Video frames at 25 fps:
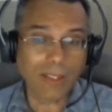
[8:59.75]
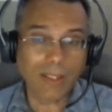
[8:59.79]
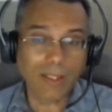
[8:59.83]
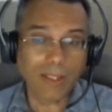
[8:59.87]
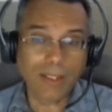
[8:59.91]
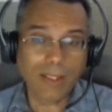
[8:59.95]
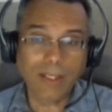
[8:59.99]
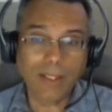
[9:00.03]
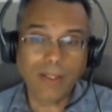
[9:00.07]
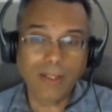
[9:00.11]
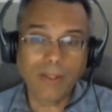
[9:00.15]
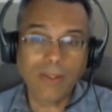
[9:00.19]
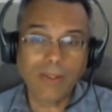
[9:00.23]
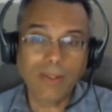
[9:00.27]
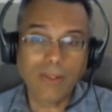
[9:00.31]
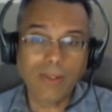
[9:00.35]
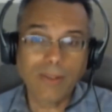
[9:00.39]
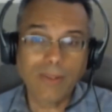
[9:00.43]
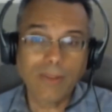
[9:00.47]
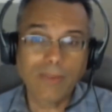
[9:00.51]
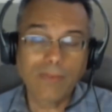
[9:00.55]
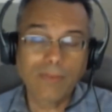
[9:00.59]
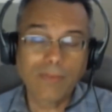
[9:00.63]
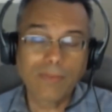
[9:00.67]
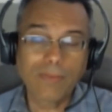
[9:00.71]
And what he
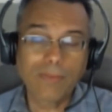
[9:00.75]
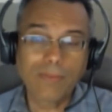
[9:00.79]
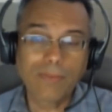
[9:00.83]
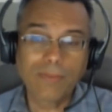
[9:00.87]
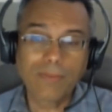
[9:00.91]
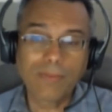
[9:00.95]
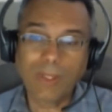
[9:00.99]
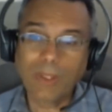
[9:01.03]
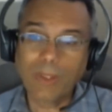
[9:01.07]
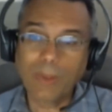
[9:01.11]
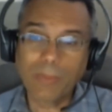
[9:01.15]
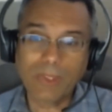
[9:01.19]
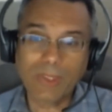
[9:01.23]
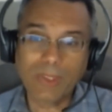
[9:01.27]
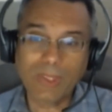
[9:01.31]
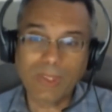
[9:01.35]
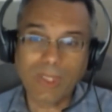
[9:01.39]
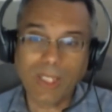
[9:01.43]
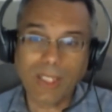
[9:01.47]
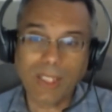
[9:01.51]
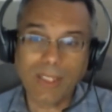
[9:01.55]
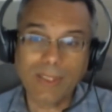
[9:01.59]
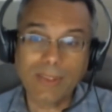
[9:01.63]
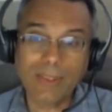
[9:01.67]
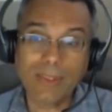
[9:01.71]
said back in the
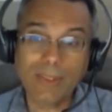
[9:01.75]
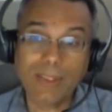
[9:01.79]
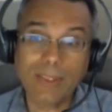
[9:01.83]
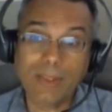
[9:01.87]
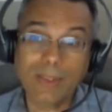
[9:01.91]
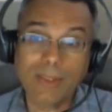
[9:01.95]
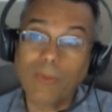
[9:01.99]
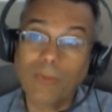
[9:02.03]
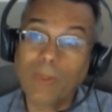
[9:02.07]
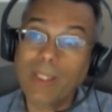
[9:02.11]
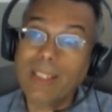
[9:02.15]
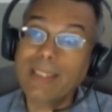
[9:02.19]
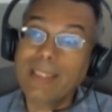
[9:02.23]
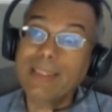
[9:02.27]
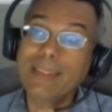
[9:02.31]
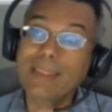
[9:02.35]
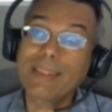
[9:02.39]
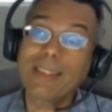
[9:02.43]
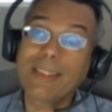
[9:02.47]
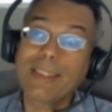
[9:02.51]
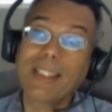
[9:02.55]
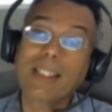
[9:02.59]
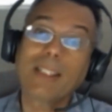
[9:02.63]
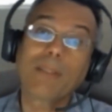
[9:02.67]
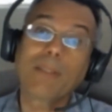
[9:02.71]
50s
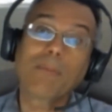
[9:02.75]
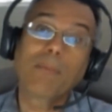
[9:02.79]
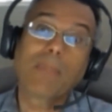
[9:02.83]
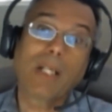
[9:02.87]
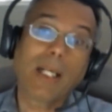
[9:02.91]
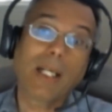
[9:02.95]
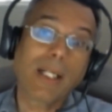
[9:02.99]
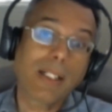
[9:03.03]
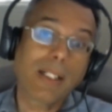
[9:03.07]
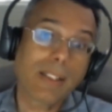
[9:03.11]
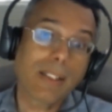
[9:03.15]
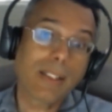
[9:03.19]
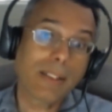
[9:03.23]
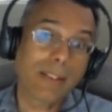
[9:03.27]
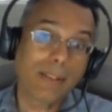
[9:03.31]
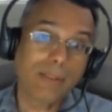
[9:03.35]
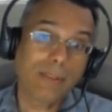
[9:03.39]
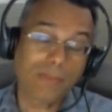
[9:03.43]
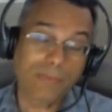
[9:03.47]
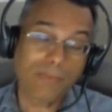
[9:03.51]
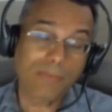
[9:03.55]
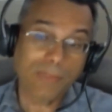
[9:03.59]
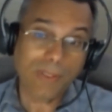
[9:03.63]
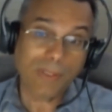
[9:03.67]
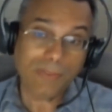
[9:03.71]
is now being
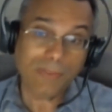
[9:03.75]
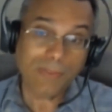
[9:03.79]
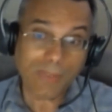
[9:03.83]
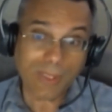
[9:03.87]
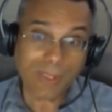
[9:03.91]
proven.